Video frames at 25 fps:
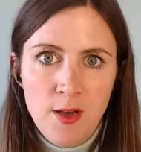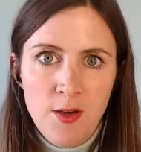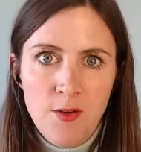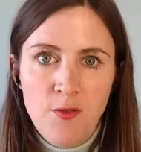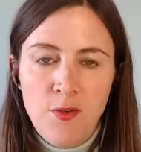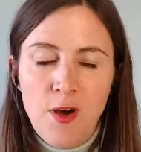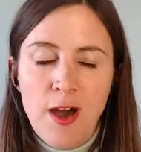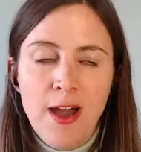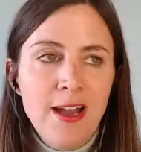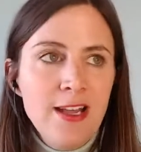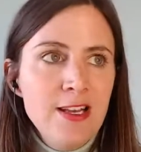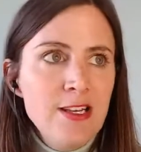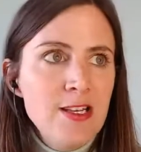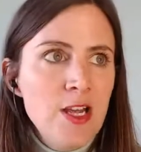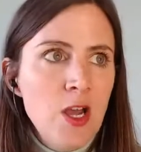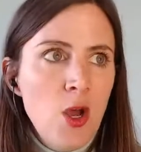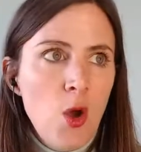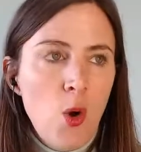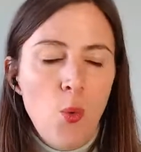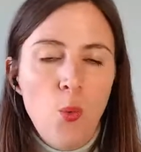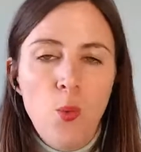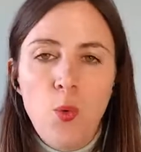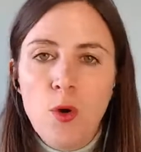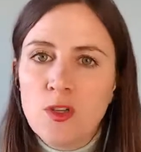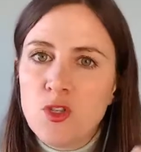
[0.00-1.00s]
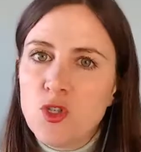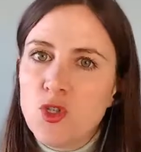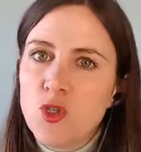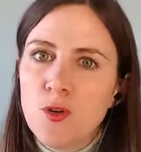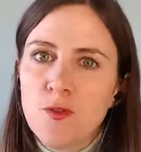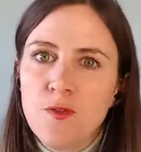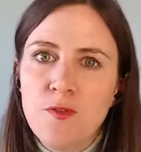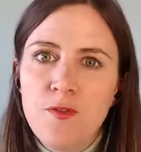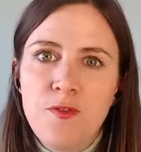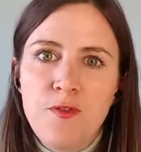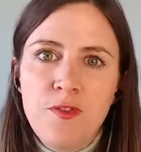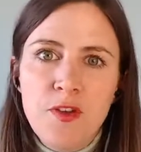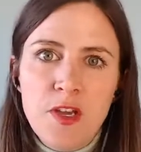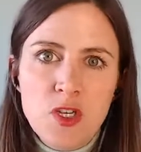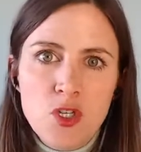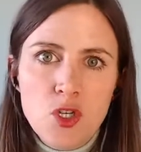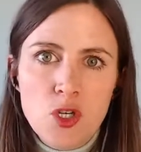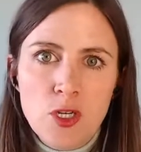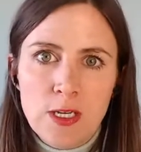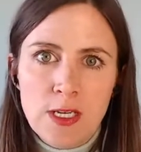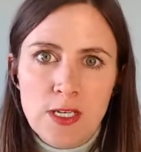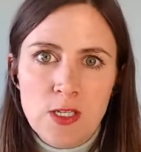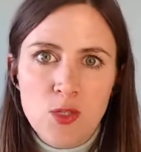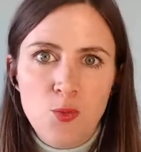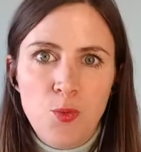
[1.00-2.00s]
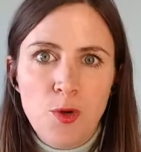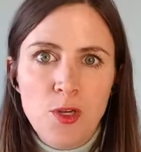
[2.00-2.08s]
find what your vision is,